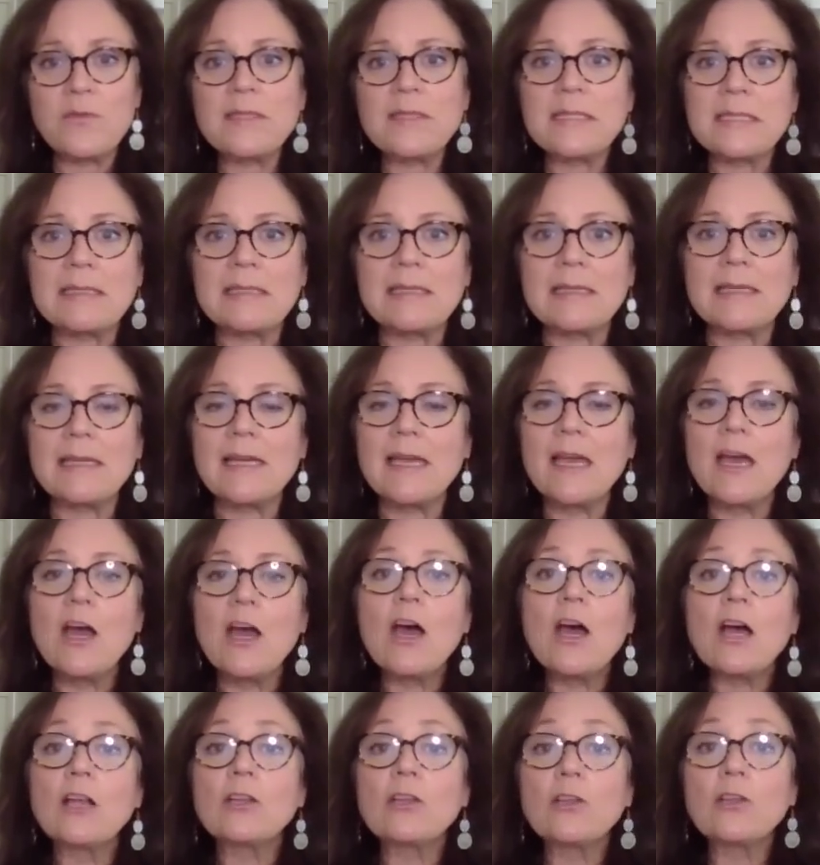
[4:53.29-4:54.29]
physically,
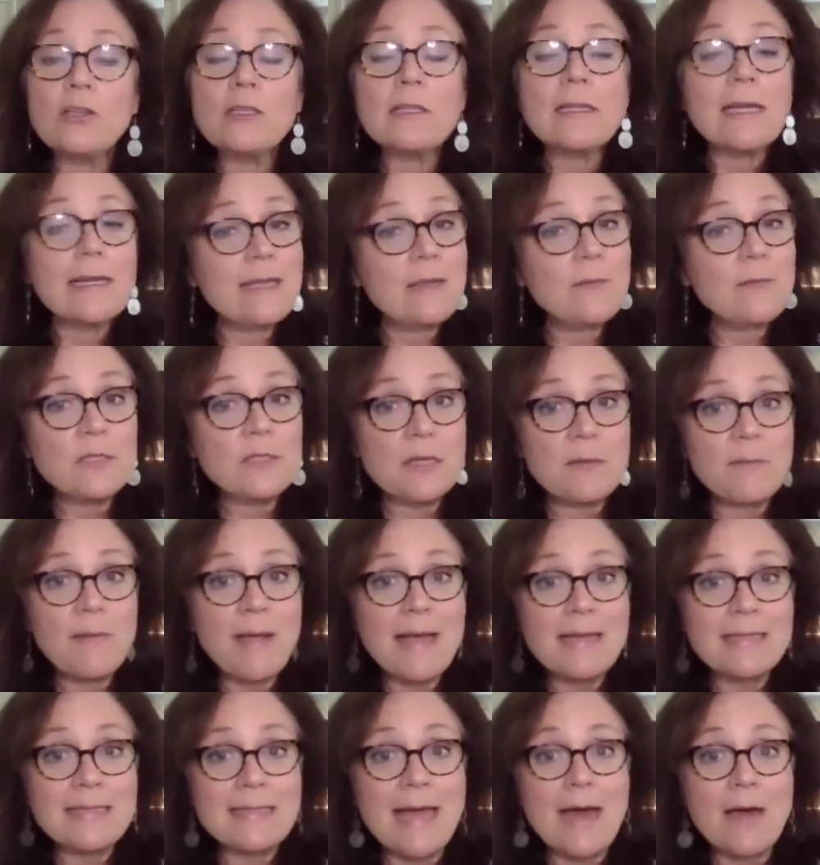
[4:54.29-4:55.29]
looked like he was going to
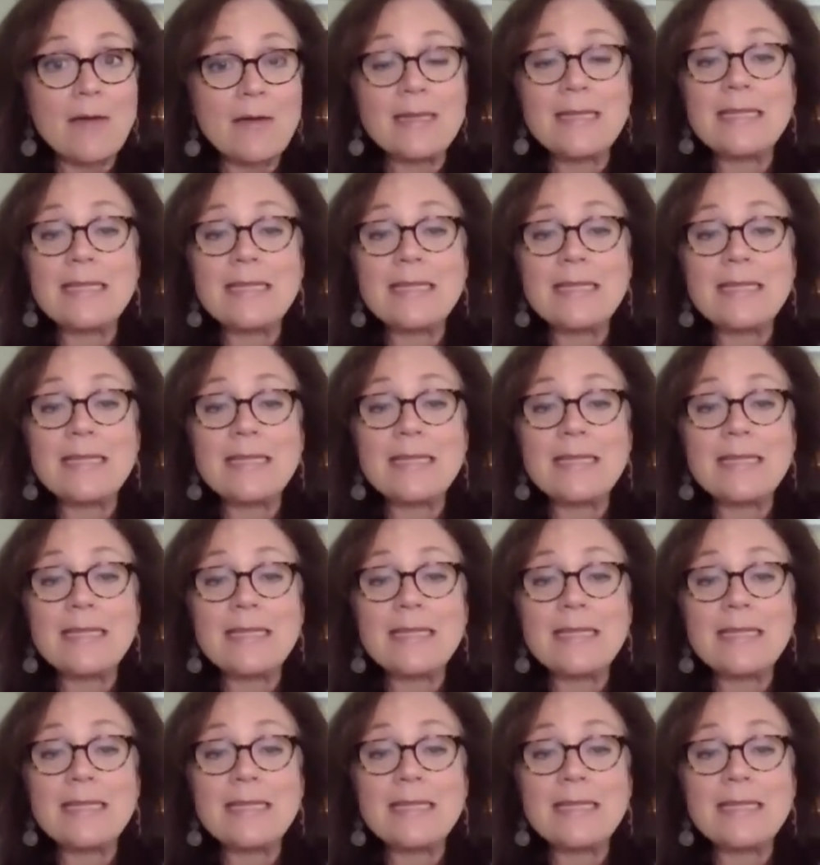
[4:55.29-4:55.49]
pass out.